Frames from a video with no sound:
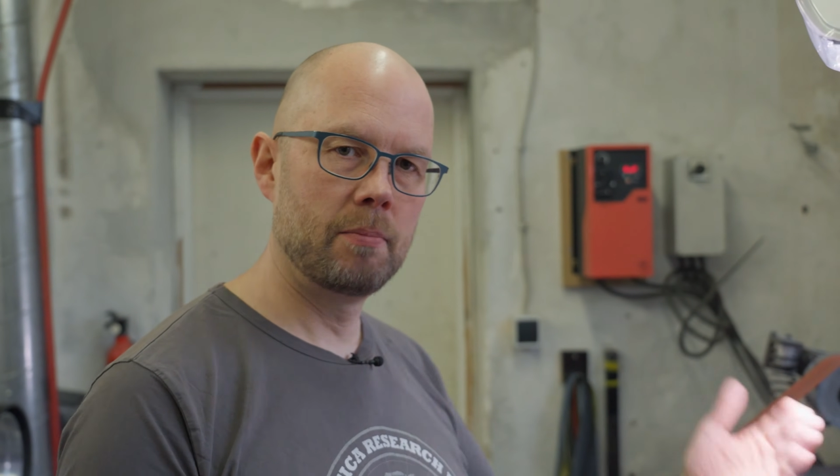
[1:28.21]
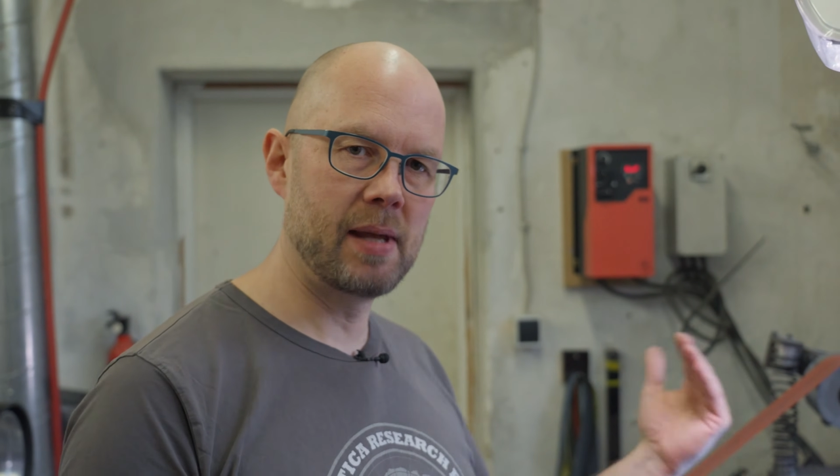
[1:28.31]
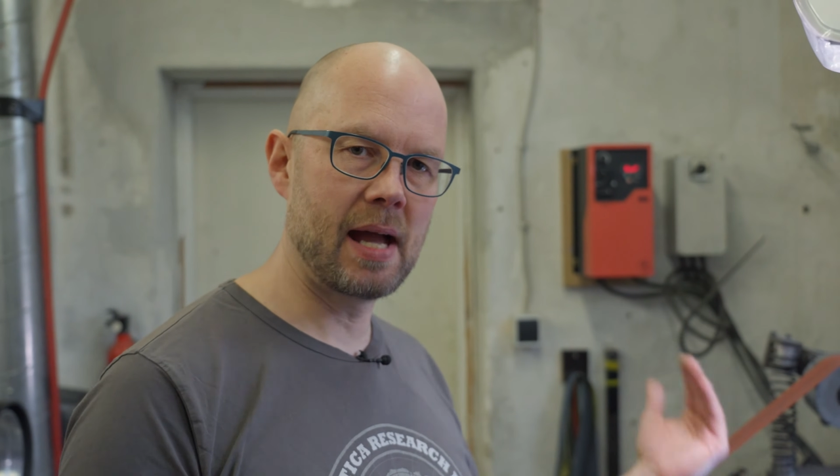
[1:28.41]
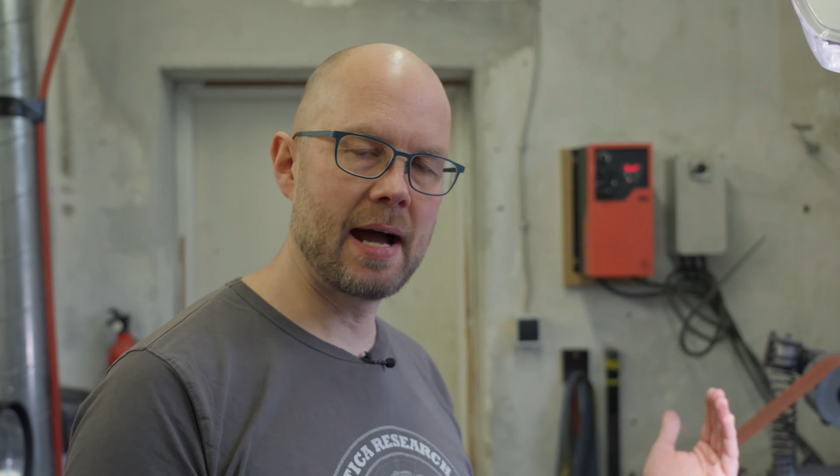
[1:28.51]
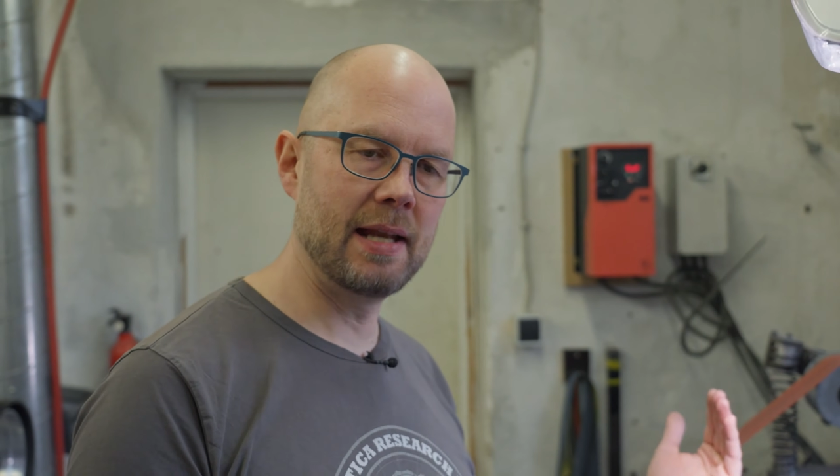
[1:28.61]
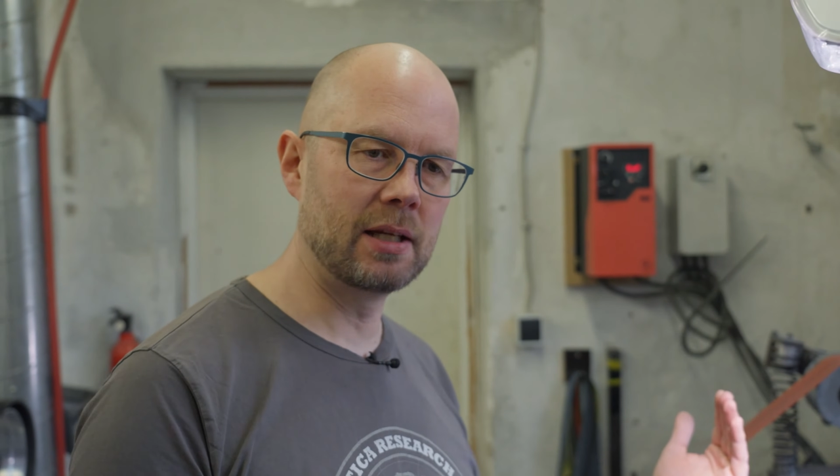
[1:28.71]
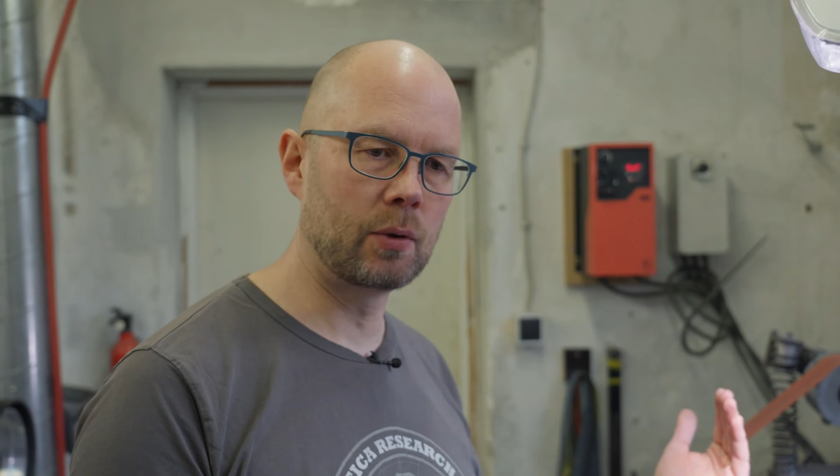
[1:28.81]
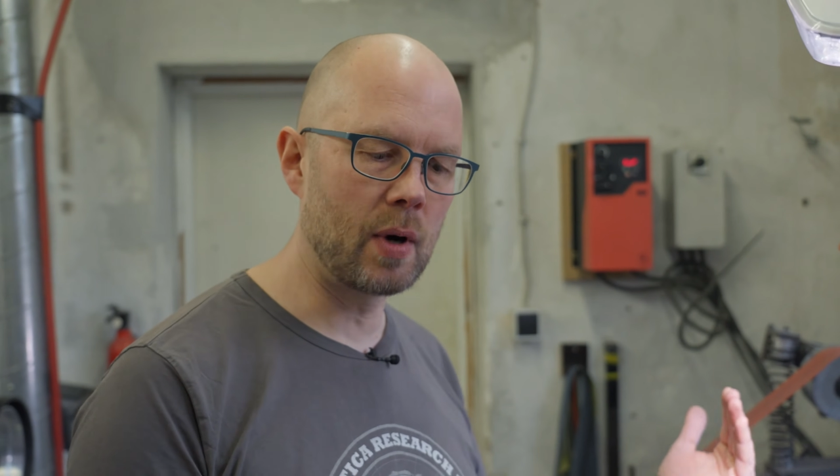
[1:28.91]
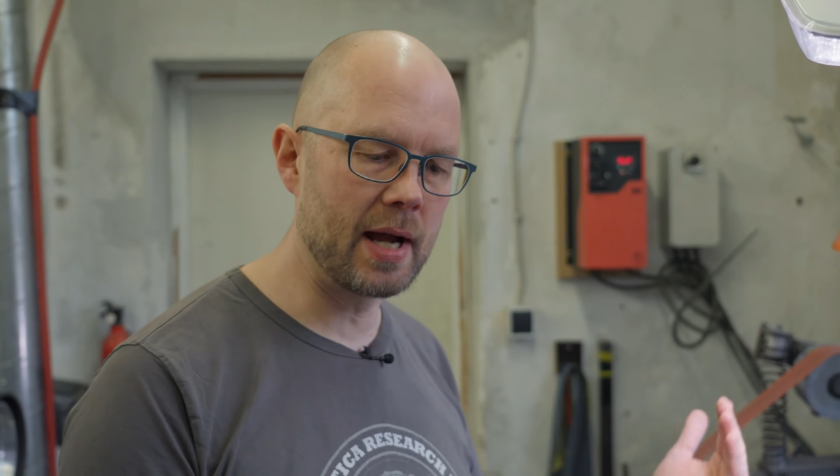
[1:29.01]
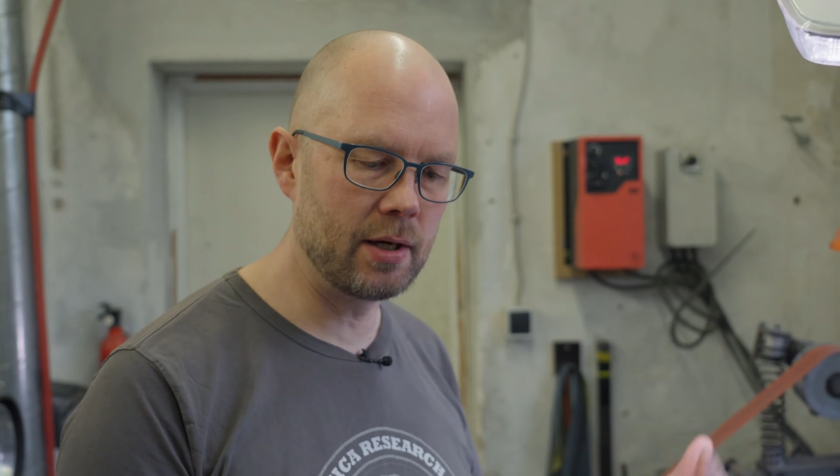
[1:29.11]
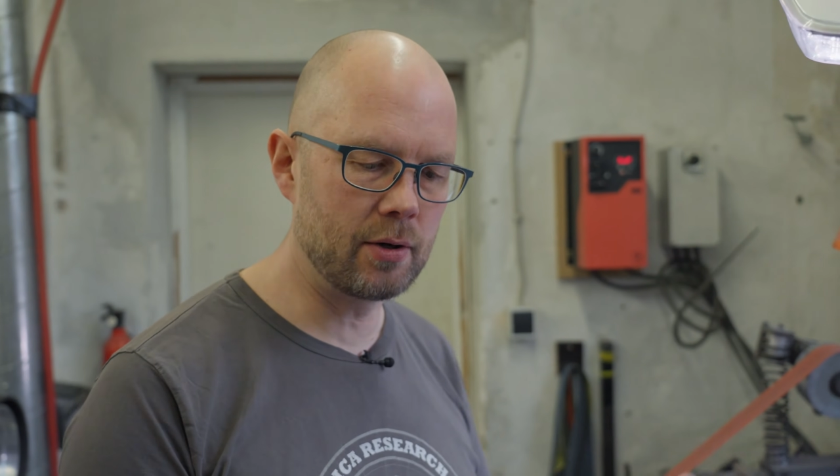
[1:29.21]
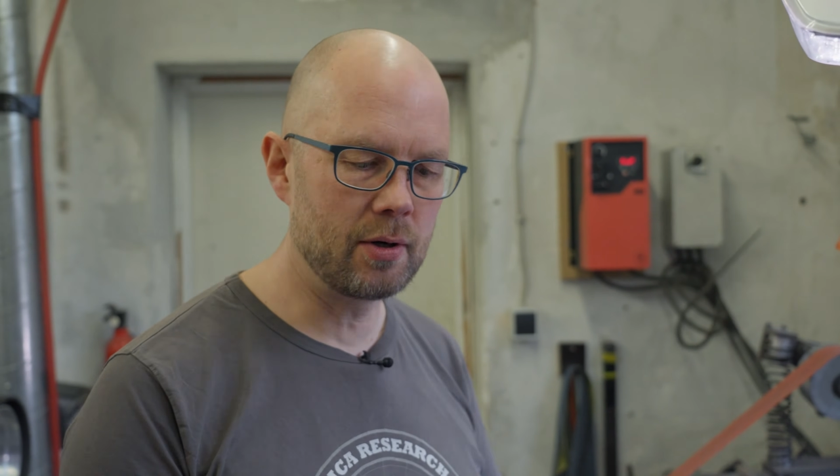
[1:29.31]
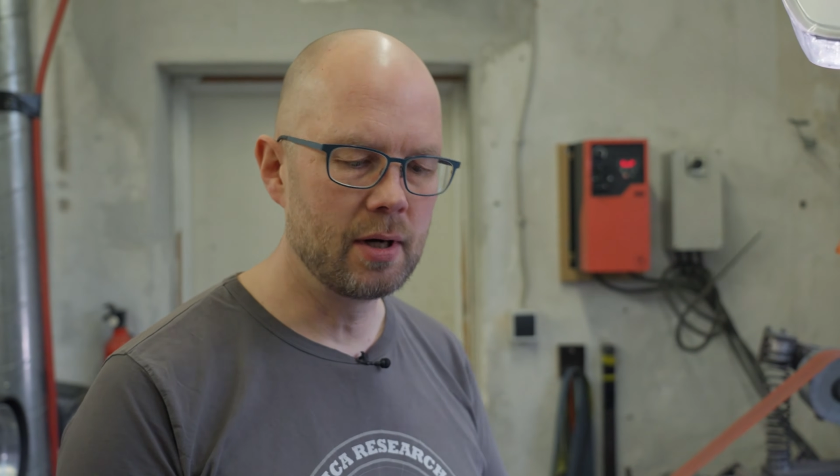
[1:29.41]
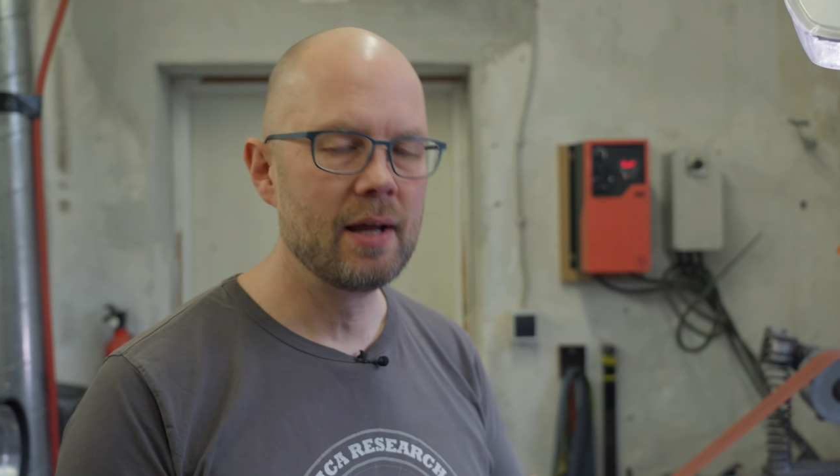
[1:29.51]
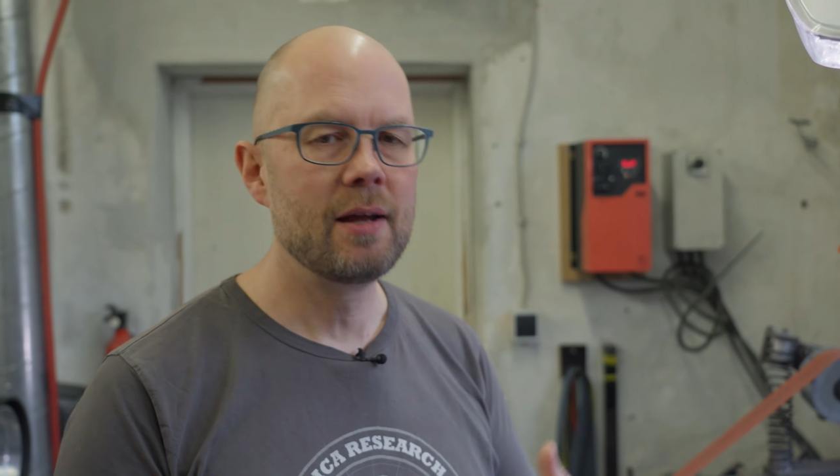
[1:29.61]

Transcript: behind the grinder,